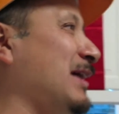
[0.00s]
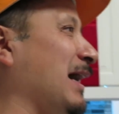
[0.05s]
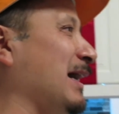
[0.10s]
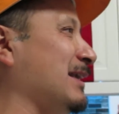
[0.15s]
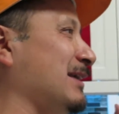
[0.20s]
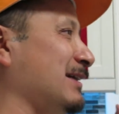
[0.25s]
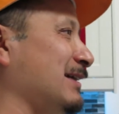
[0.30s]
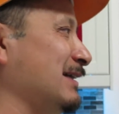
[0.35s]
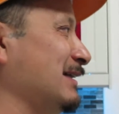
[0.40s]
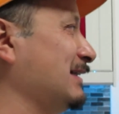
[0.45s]
you
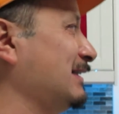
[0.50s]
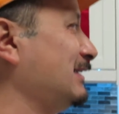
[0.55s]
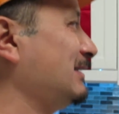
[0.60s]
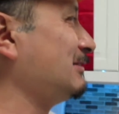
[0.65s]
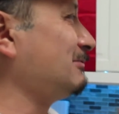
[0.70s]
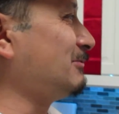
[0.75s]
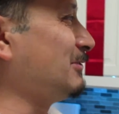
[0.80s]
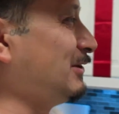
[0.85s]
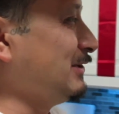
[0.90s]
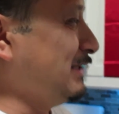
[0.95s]
gotta
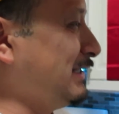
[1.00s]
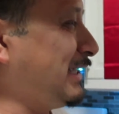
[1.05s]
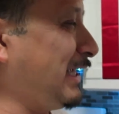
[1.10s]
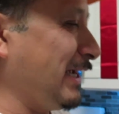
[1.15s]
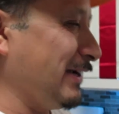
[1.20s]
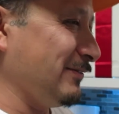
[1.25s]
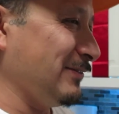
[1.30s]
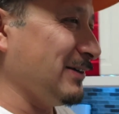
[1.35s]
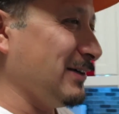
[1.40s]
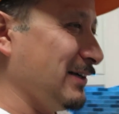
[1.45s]
really
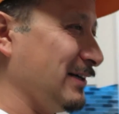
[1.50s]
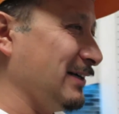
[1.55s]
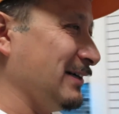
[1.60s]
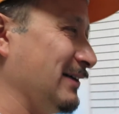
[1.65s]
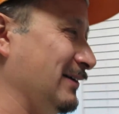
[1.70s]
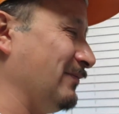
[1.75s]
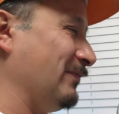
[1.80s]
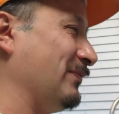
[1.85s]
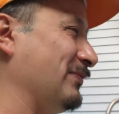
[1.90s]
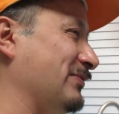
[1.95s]
have a,
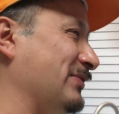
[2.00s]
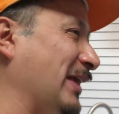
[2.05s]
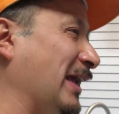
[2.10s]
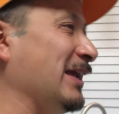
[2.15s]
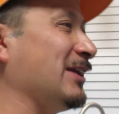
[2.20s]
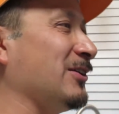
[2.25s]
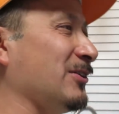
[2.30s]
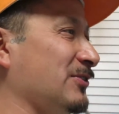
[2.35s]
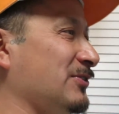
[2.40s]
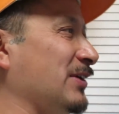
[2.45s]
a
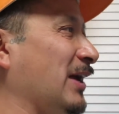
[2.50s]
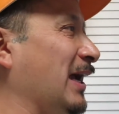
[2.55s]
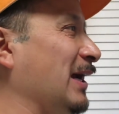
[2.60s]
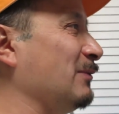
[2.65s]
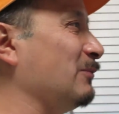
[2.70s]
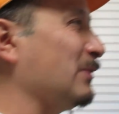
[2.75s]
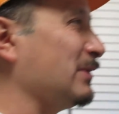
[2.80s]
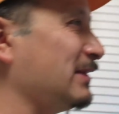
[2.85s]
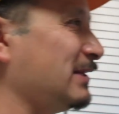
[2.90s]
take your time